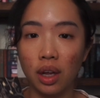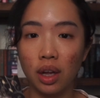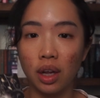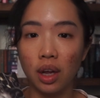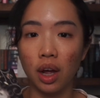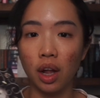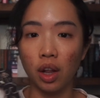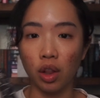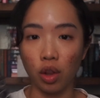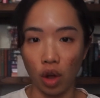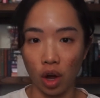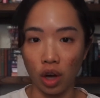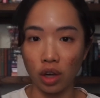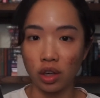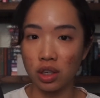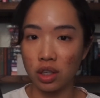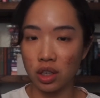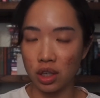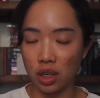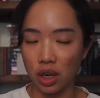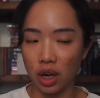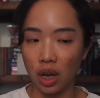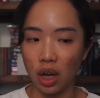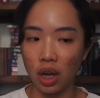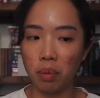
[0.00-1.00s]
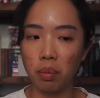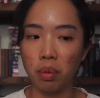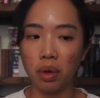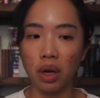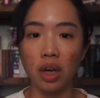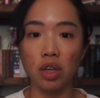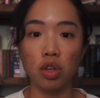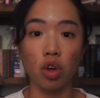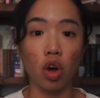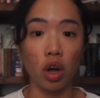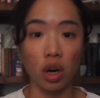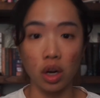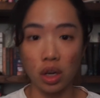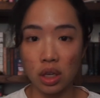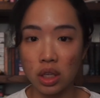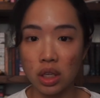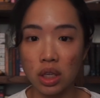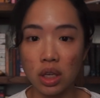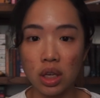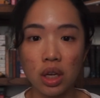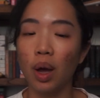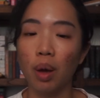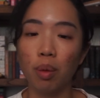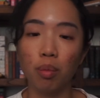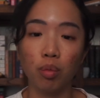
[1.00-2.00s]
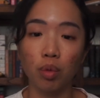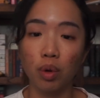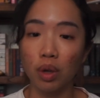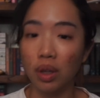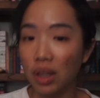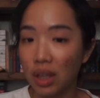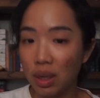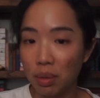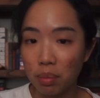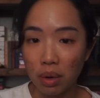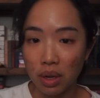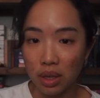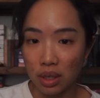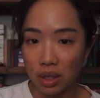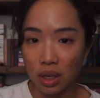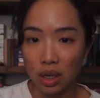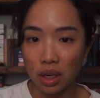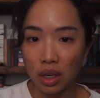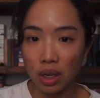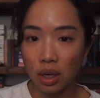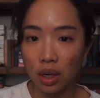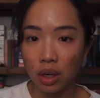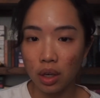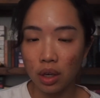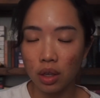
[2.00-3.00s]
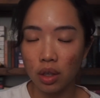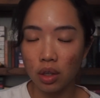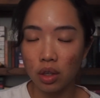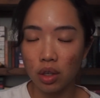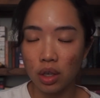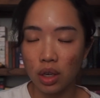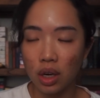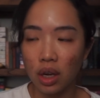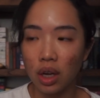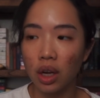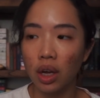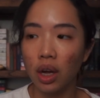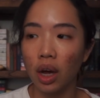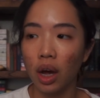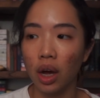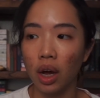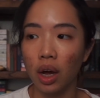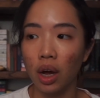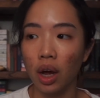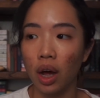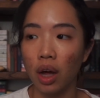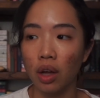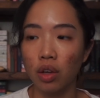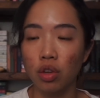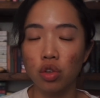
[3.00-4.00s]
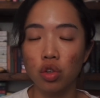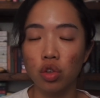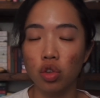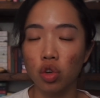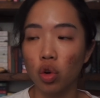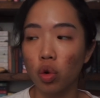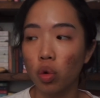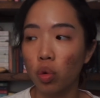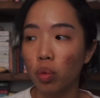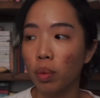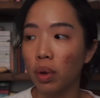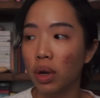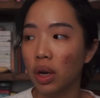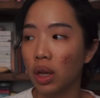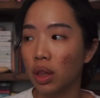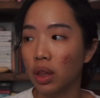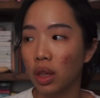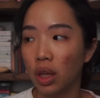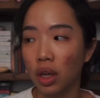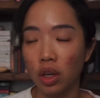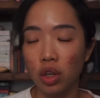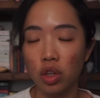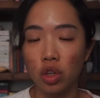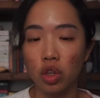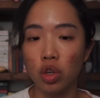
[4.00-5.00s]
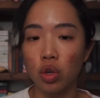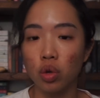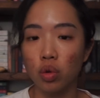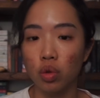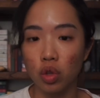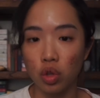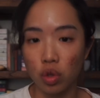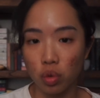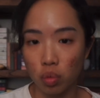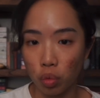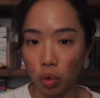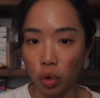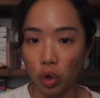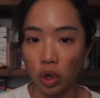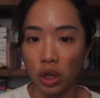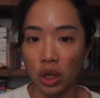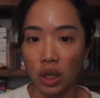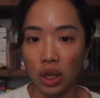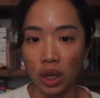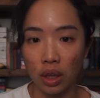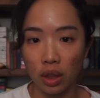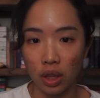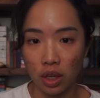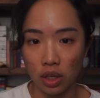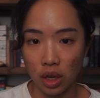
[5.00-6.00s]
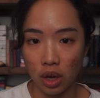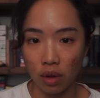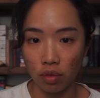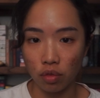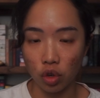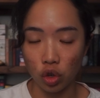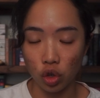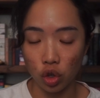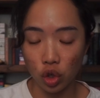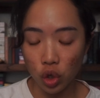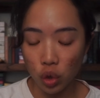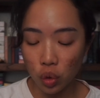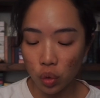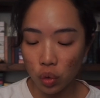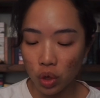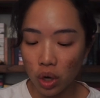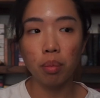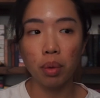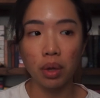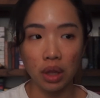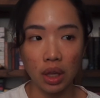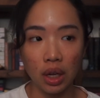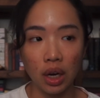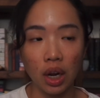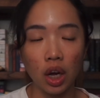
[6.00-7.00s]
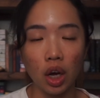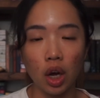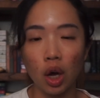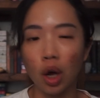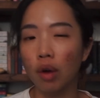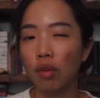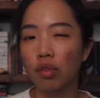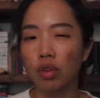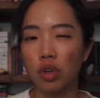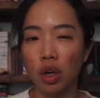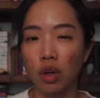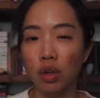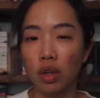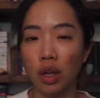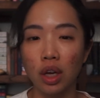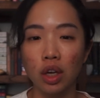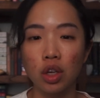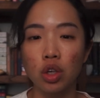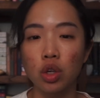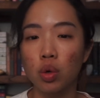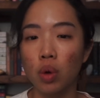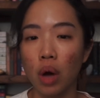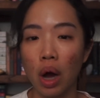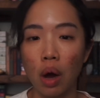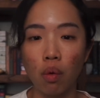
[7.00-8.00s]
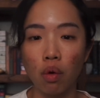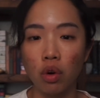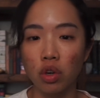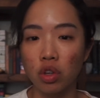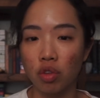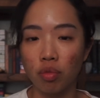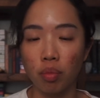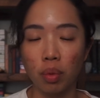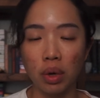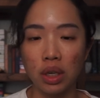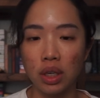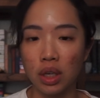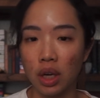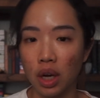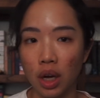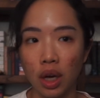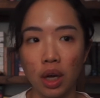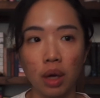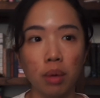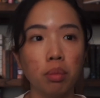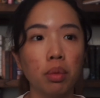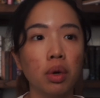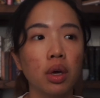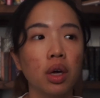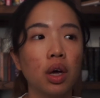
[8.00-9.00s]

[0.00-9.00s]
a lot today, because honestly, I'm really busy today. I had so many things to do this morning and this afternoon, but then I carved out like 2 hours of my time.